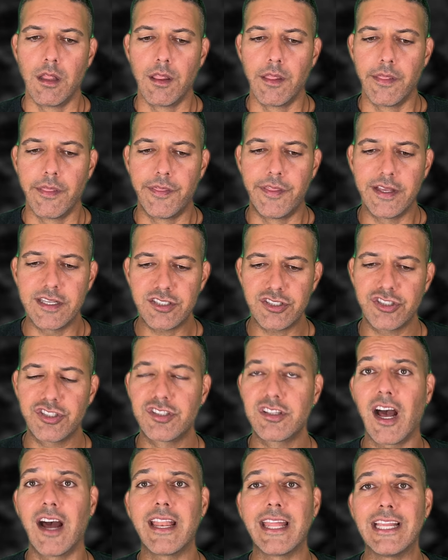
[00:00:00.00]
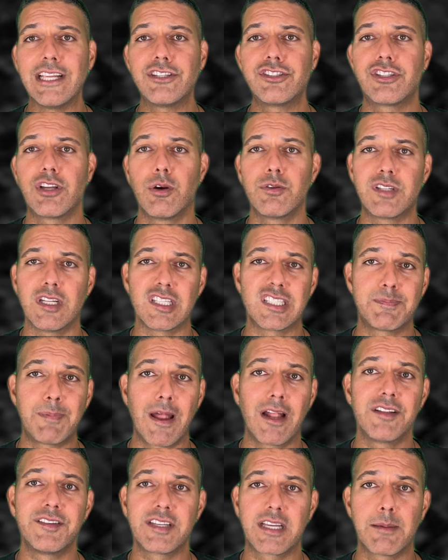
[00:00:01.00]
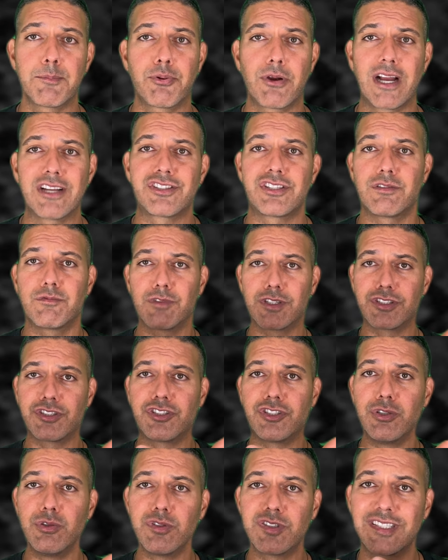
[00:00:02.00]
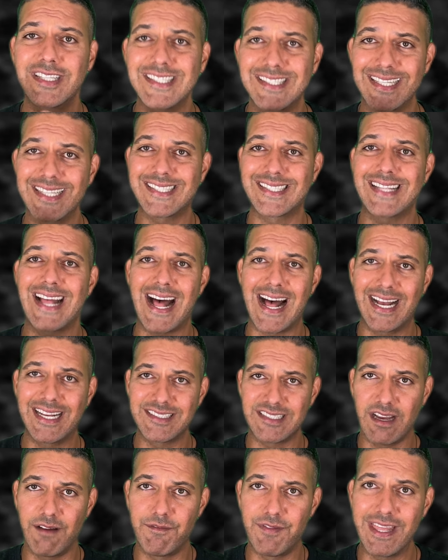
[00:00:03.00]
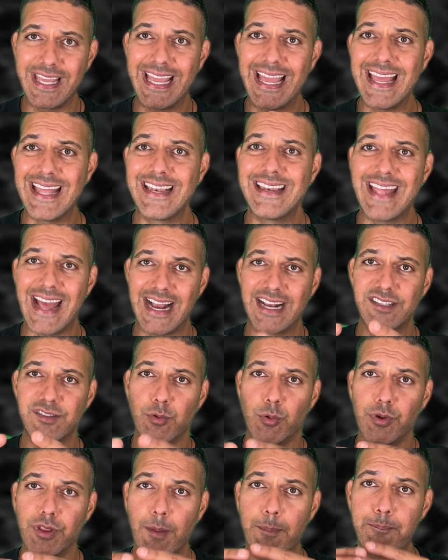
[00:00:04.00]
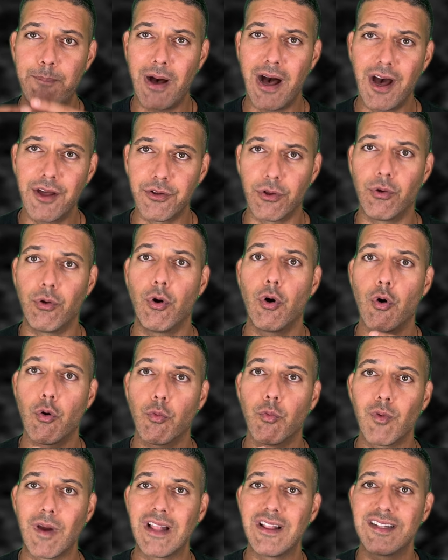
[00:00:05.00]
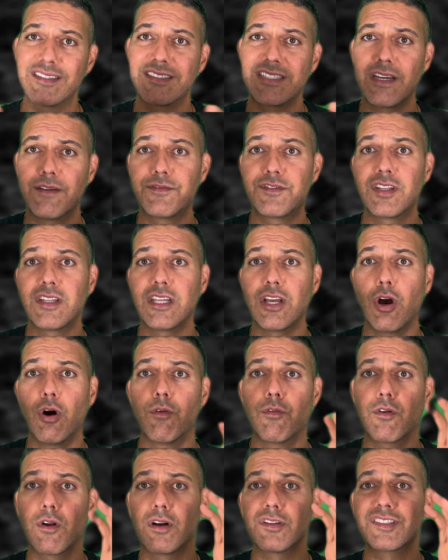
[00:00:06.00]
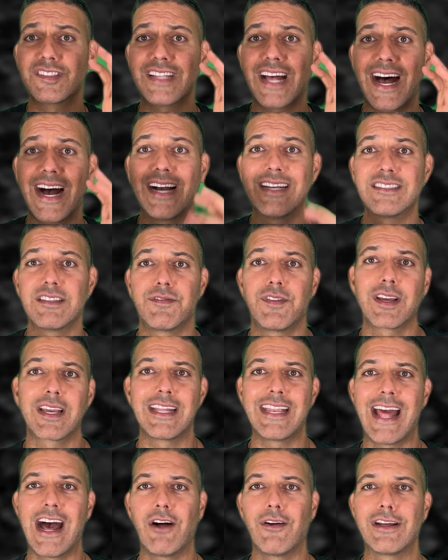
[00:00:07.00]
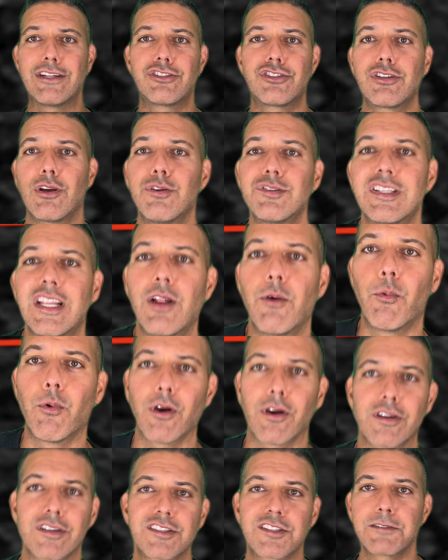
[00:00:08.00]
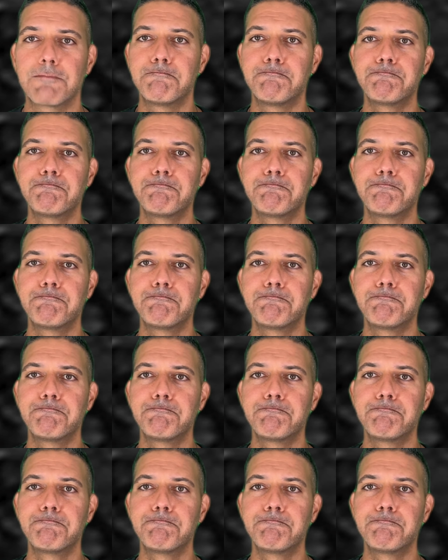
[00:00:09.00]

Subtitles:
This study shows that spinal decompression reduces the size of the index or the puddle relative to the overall size of the canal. It shows that it works.